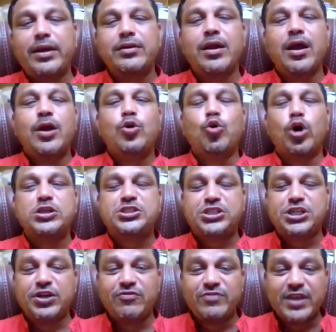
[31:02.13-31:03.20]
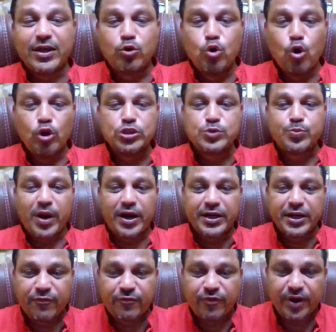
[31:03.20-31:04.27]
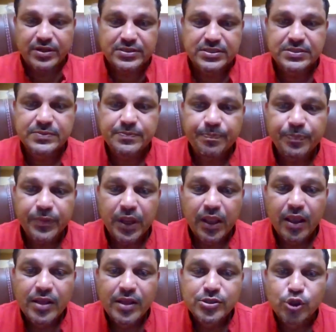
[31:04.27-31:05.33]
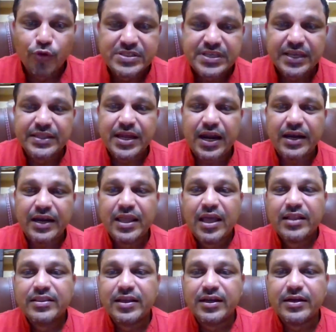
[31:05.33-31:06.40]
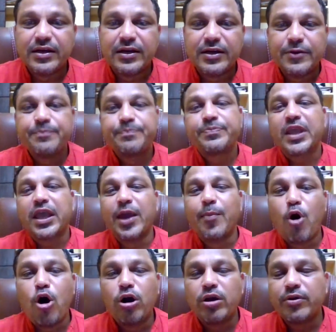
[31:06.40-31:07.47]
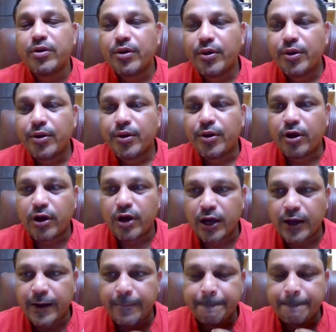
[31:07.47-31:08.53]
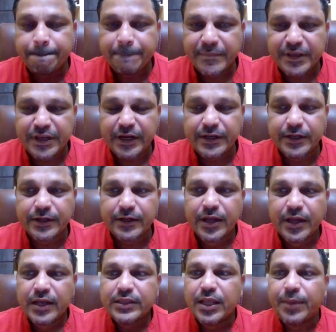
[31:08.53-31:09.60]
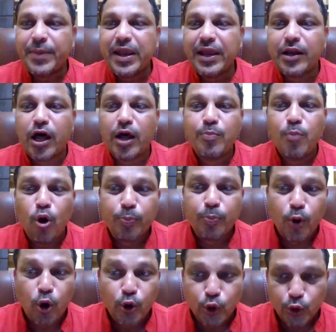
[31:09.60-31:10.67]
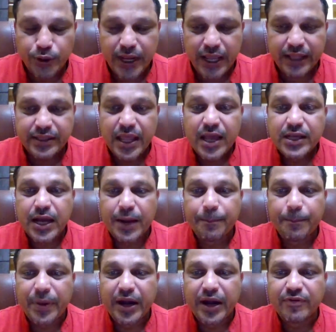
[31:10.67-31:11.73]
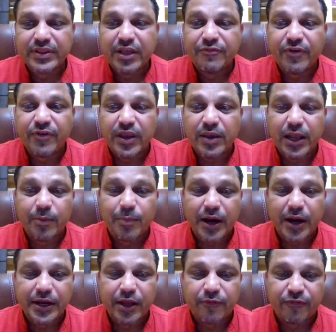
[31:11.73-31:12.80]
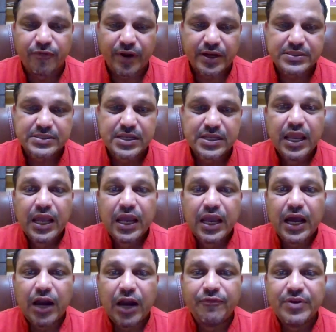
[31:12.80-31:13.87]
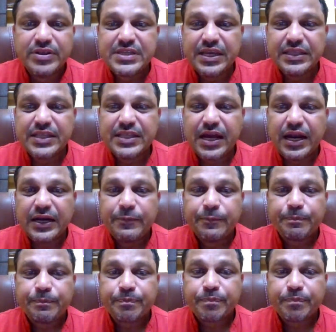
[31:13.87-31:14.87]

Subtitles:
men to achieve their goals, my dear friends. So we see that the among uh, gender, the male are more prone to death compared with the female, my dear friends. And we see that